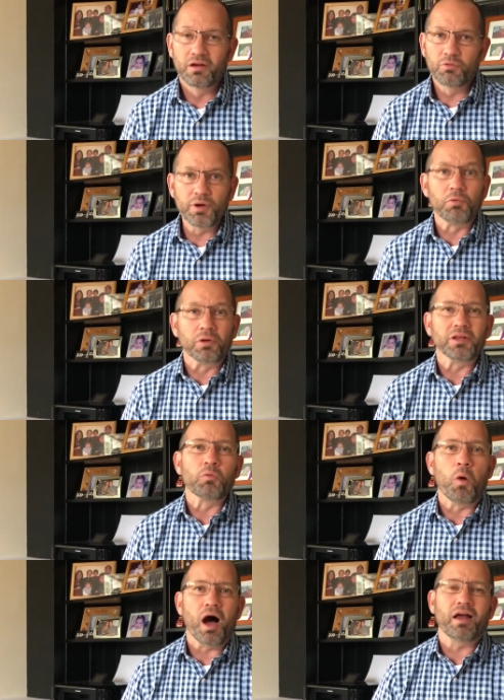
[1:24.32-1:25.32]
we really
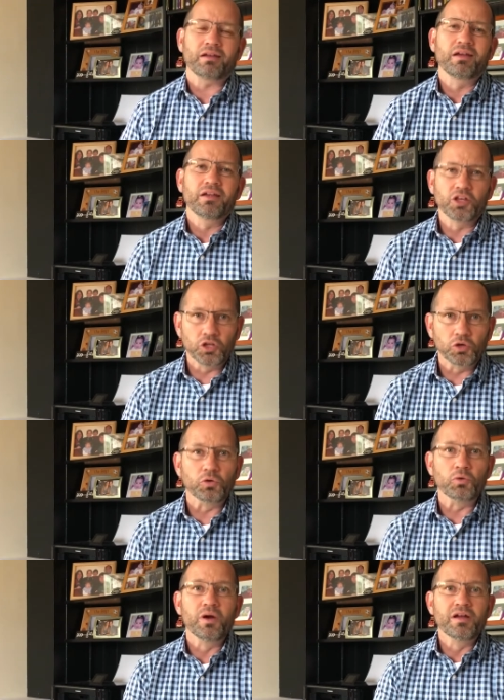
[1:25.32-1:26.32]
want
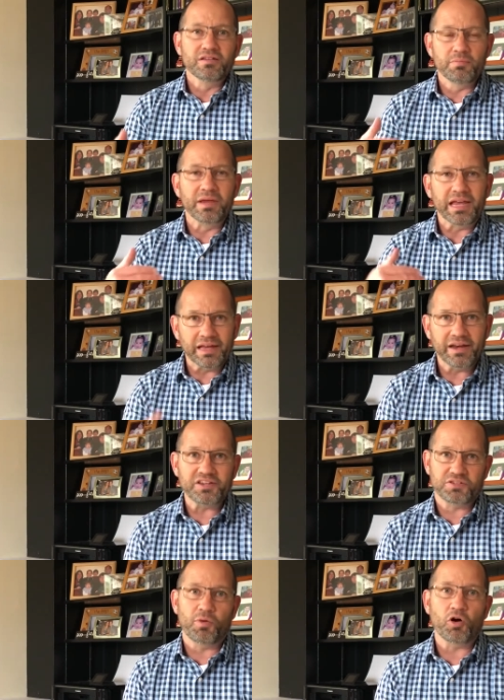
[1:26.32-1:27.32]
you to be in a
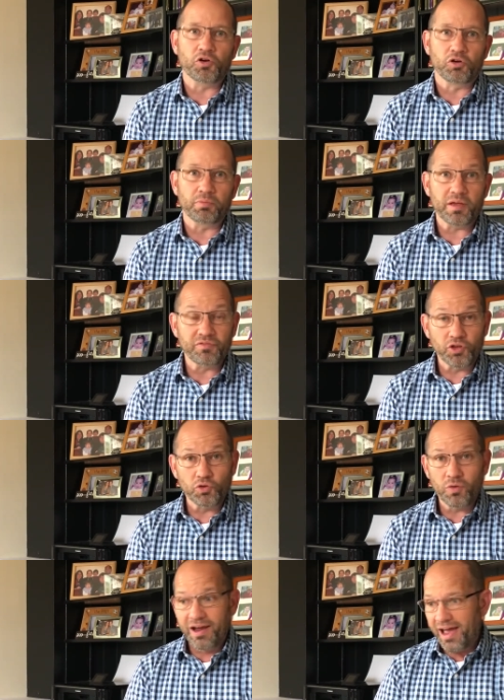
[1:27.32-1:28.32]
small group. If
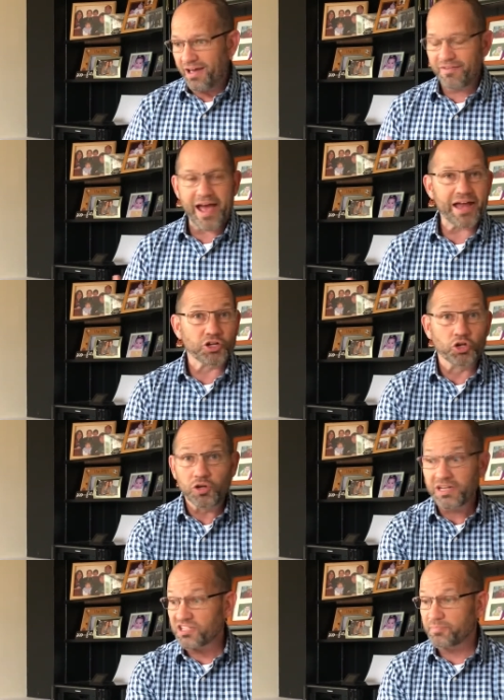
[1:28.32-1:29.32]
you have had good
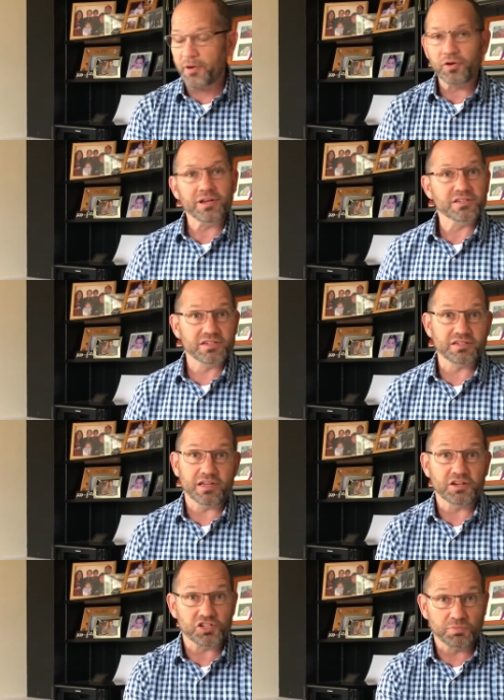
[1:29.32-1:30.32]
experiences
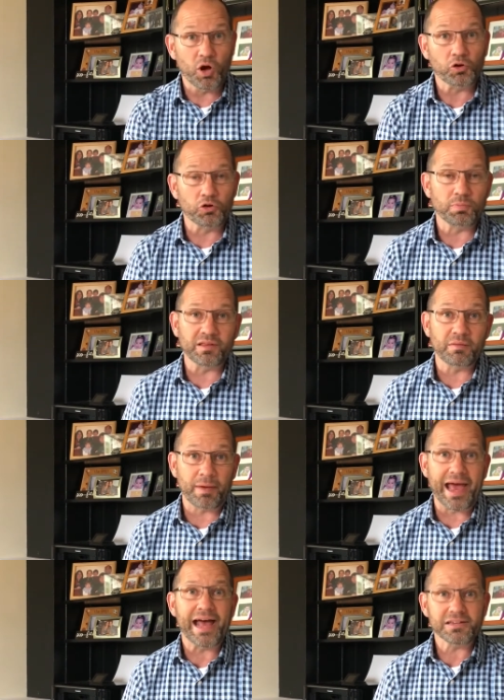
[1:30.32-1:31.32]
in a small group in the
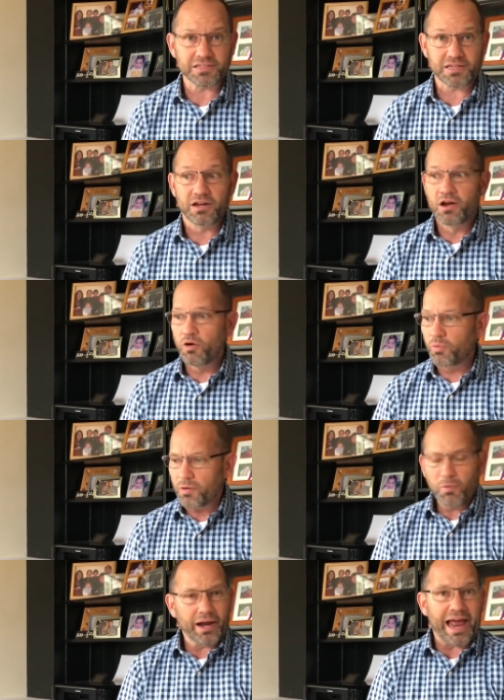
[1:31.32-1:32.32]
past,
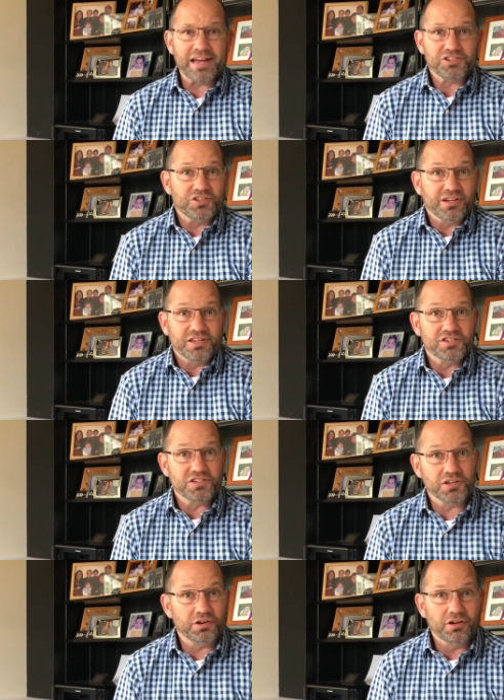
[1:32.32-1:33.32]
we want to ask you to
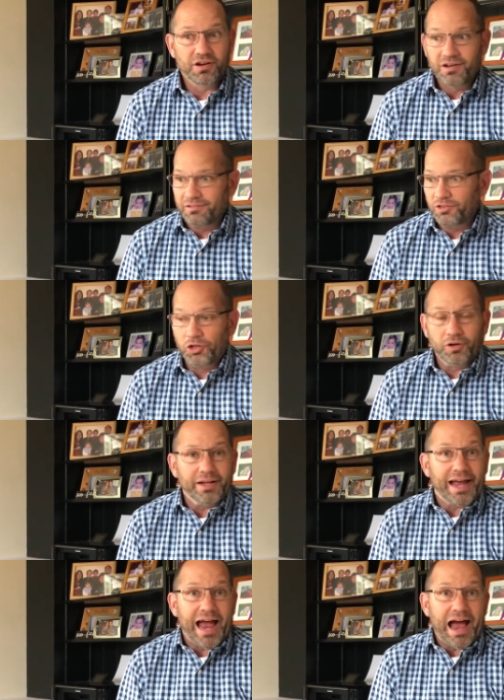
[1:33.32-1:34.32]
consider
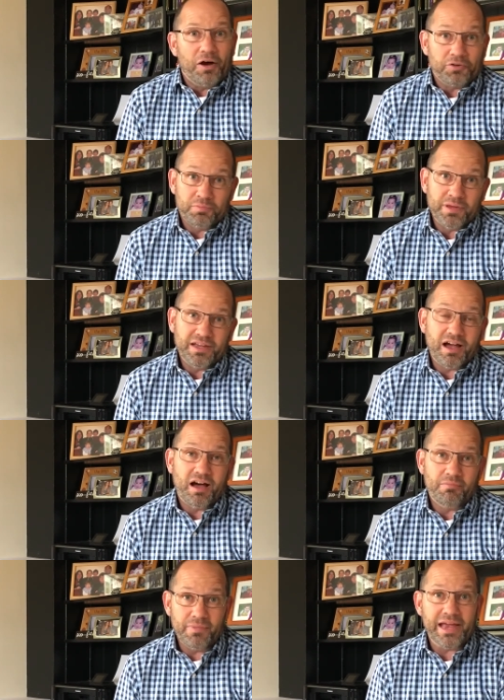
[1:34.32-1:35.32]
learning how to
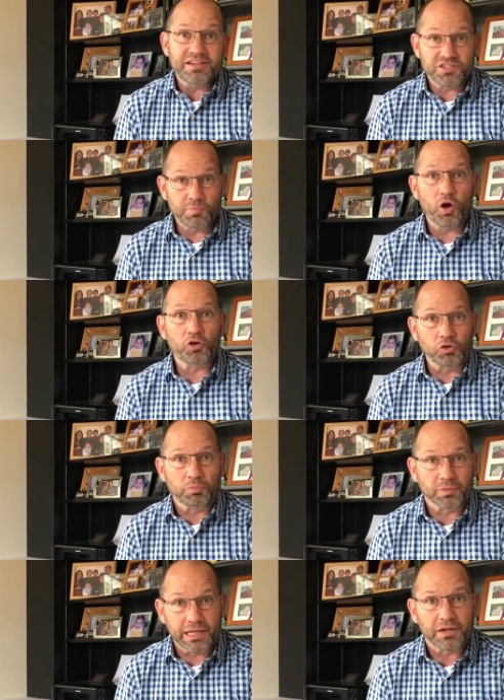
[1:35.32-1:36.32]
become a small
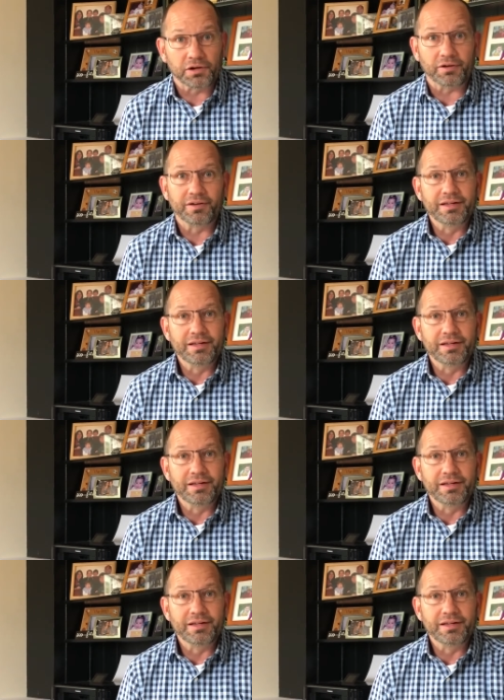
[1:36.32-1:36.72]
group leader.